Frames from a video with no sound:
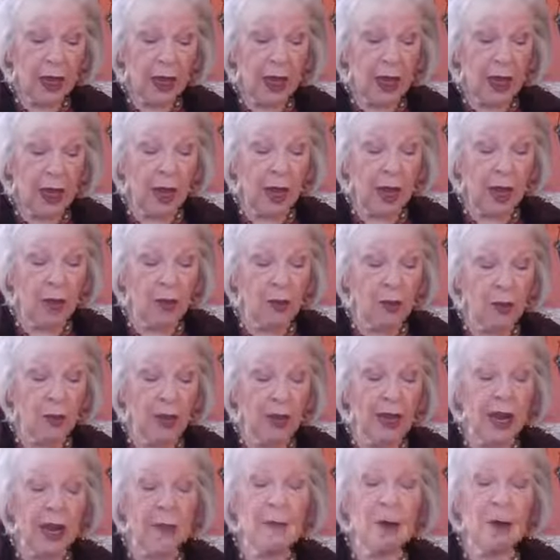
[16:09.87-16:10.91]

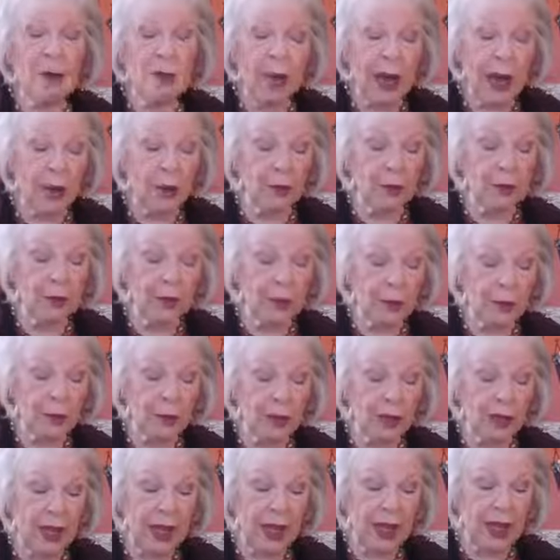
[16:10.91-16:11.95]
When I'm around
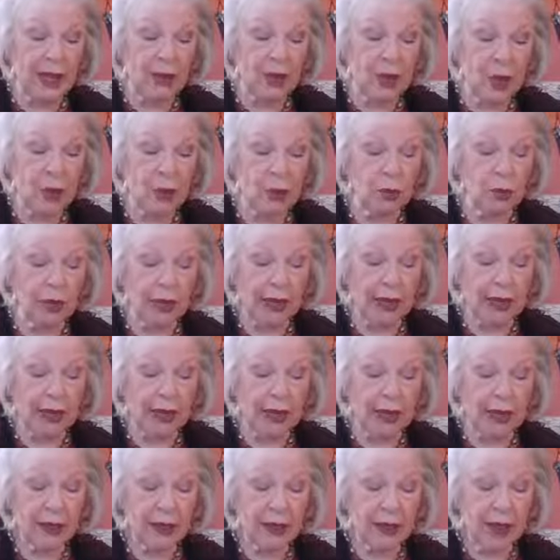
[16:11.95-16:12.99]
people I don't
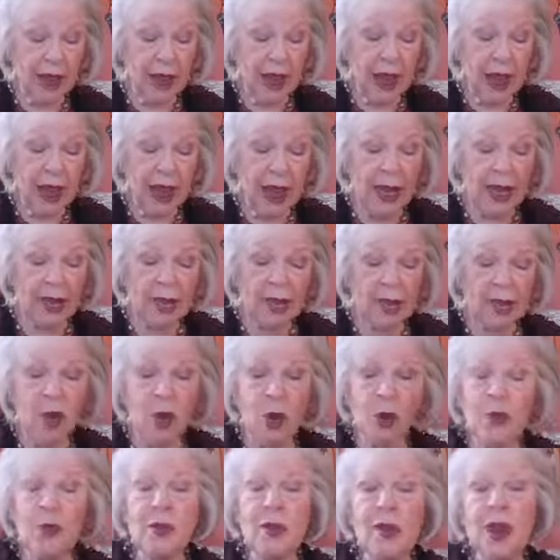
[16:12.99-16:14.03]
like, I
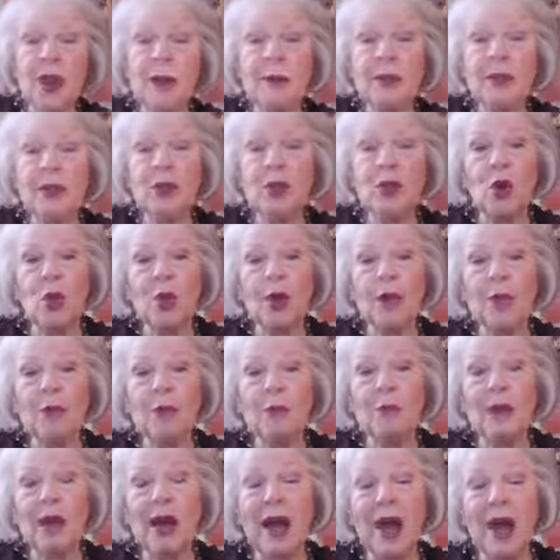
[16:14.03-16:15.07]
know that I'm
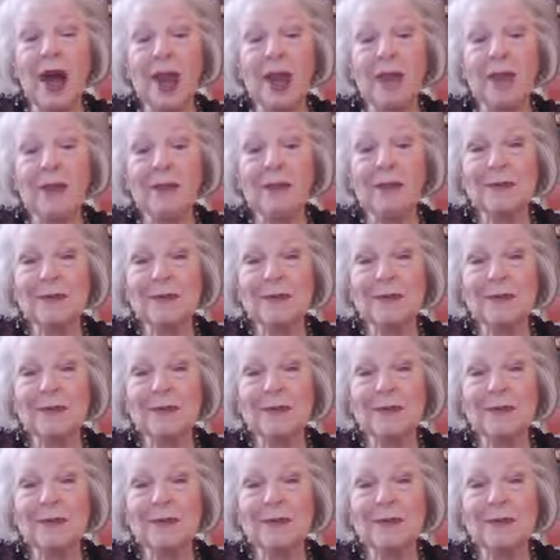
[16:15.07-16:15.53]
annoyed by.